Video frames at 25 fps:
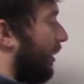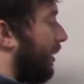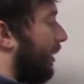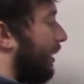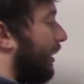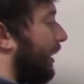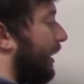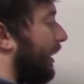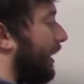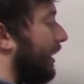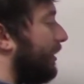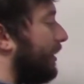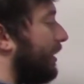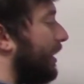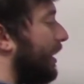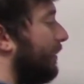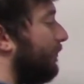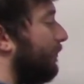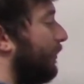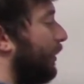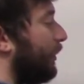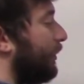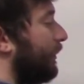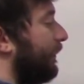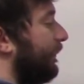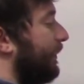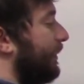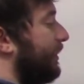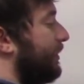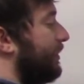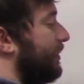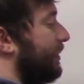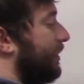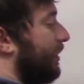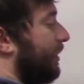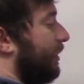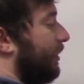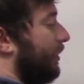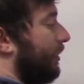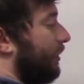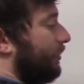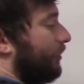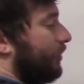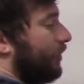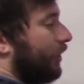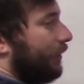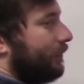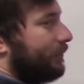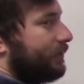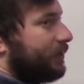And both of these
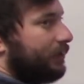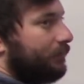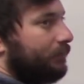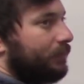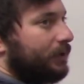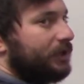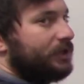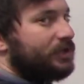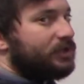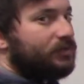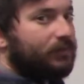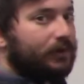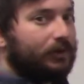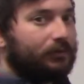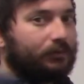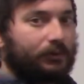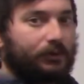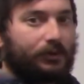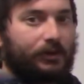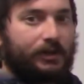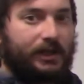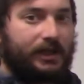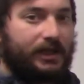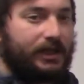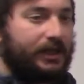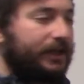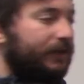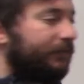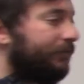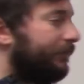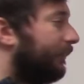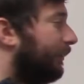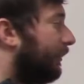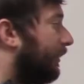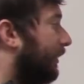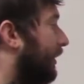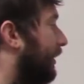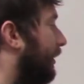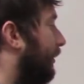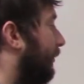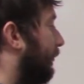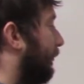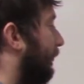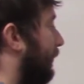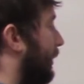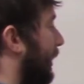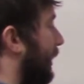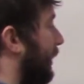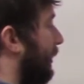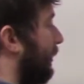terms can be square rooted evenly,
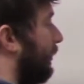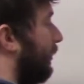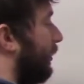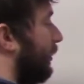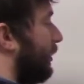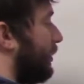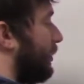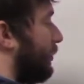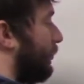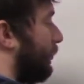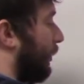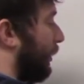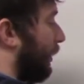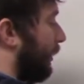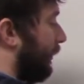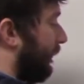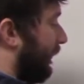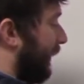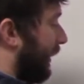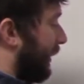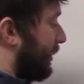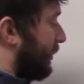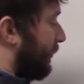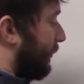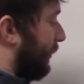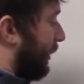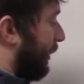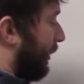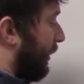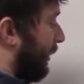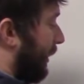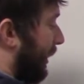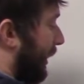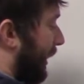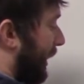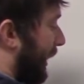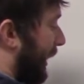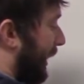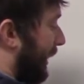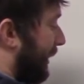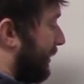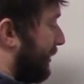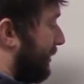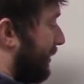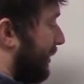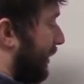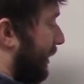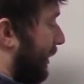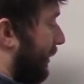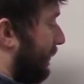right? Square root of x squared, x
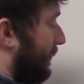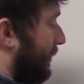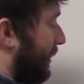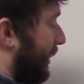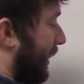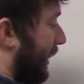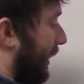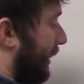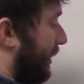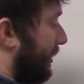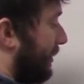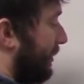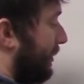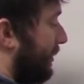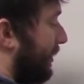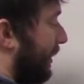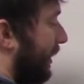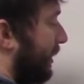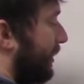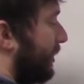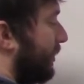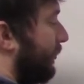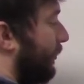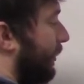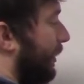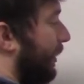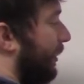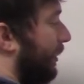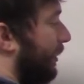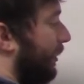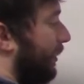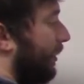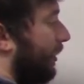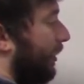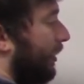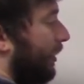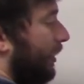times x is x squared.